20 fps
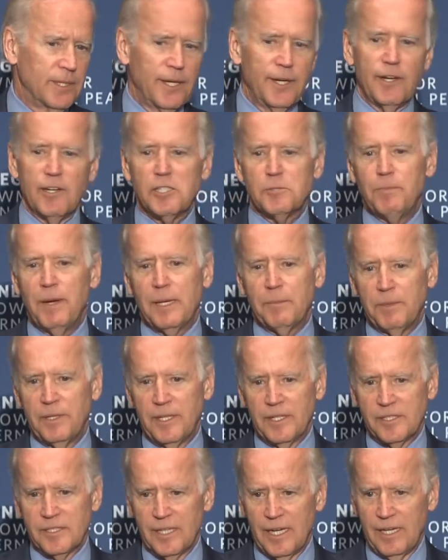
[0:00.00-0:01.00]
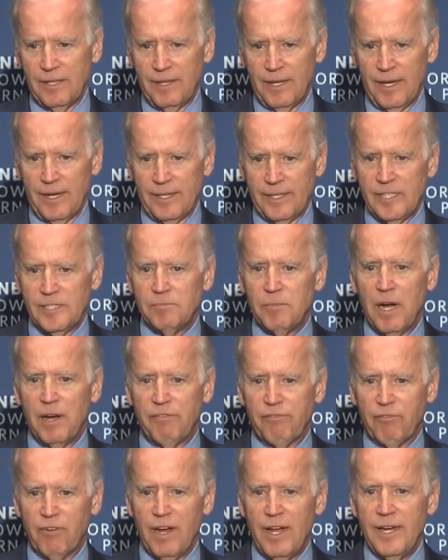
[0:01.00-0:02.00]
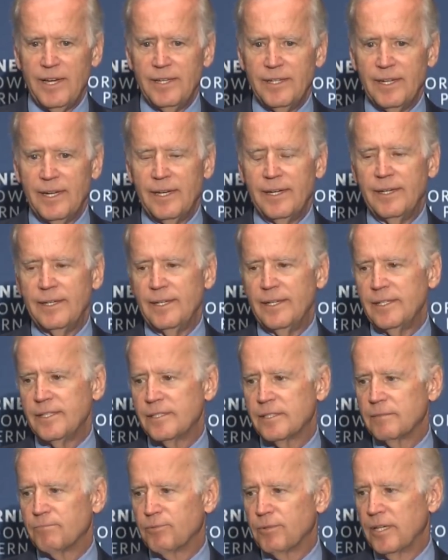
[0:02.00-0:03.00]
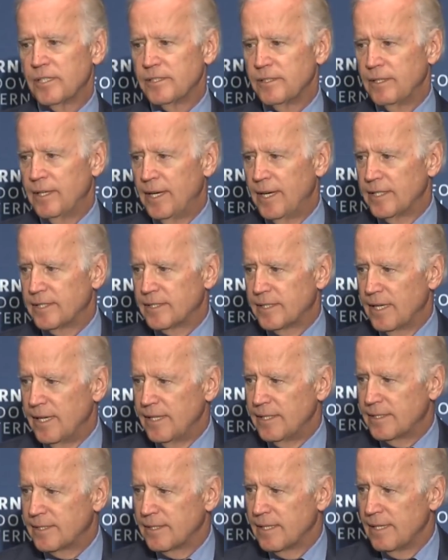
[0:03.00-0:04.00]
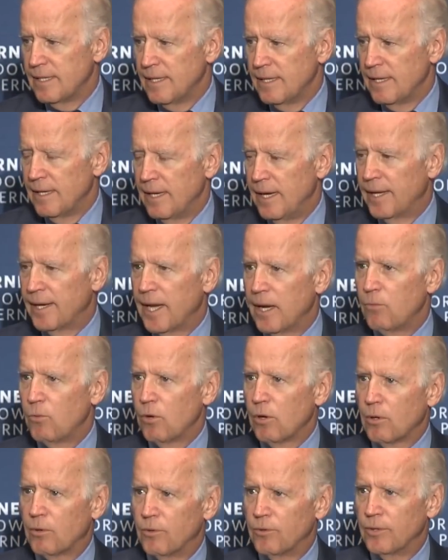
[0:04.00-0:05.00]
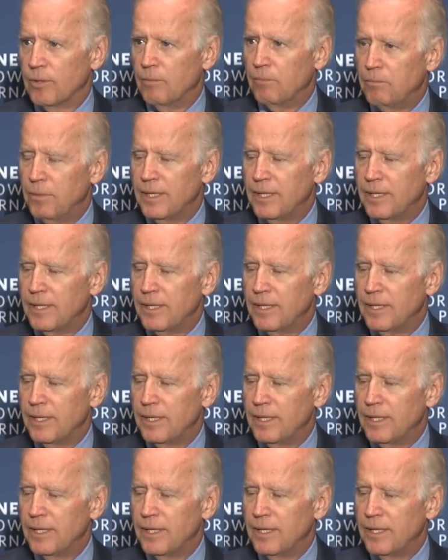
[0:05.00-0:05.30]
And he expects me to say that. He's my friend, and he's the President of the United States, and I work with him.